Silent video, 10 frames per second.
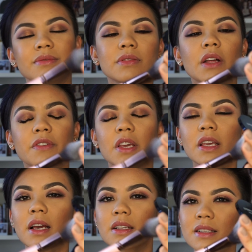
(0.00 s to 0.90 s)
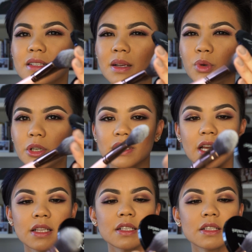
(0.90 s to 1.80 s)
fluffy yet somewhat
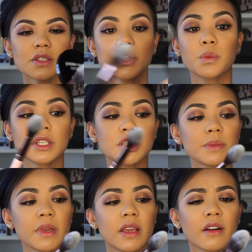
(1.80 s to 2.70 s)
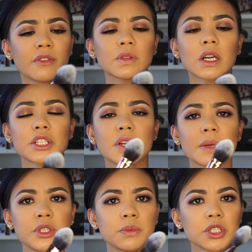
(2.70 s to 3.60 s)
dense, so you want to just be careful not to
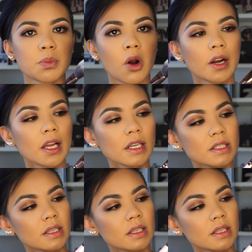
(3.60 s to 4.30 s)
grab too much product.